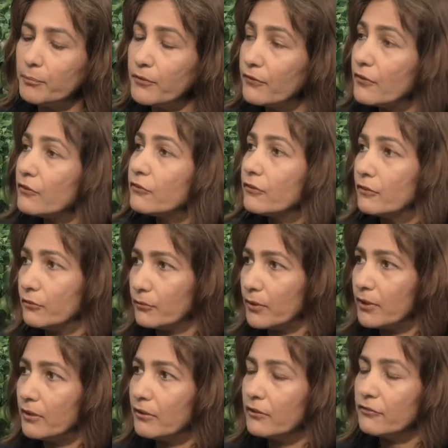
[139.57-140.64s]
positioned
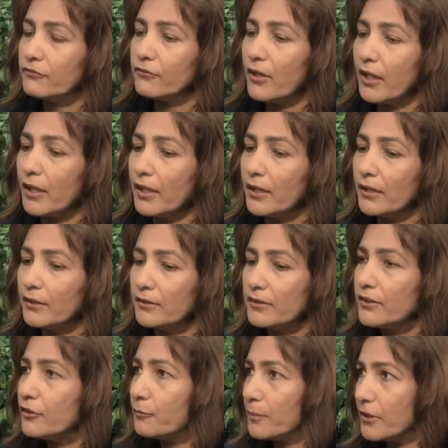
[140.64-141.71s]
to identify
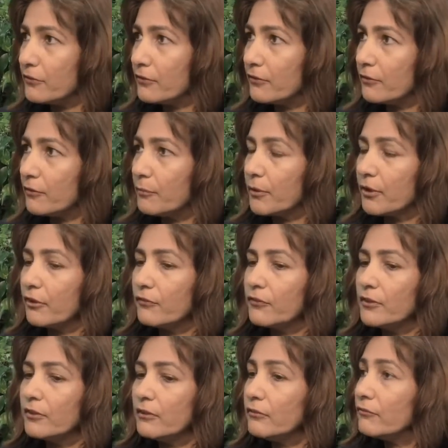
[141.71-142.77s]
these patients because
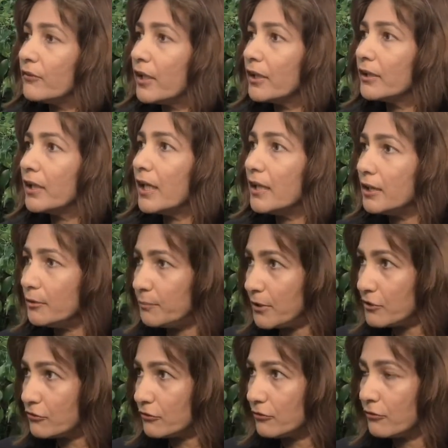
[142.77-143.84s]
we didn't find any
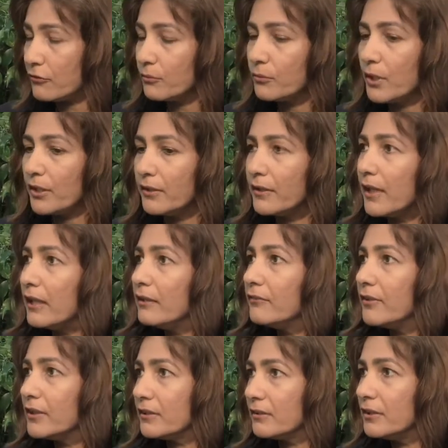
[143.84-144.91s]
patients who had an
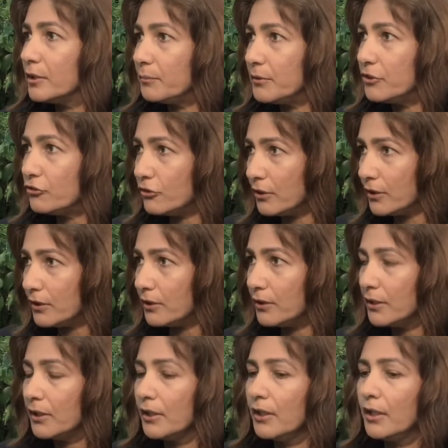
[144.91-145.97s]
elevated DPG
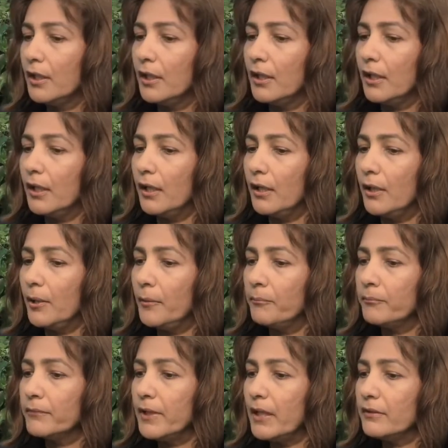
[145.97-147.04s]

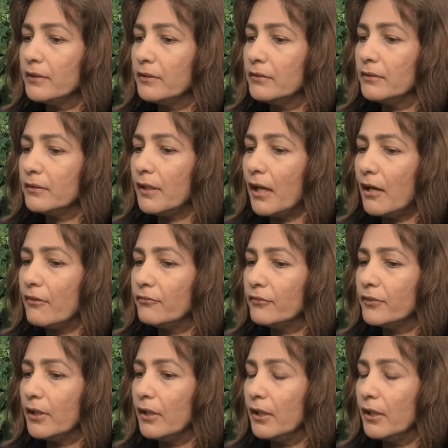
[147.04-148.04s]
that didn't have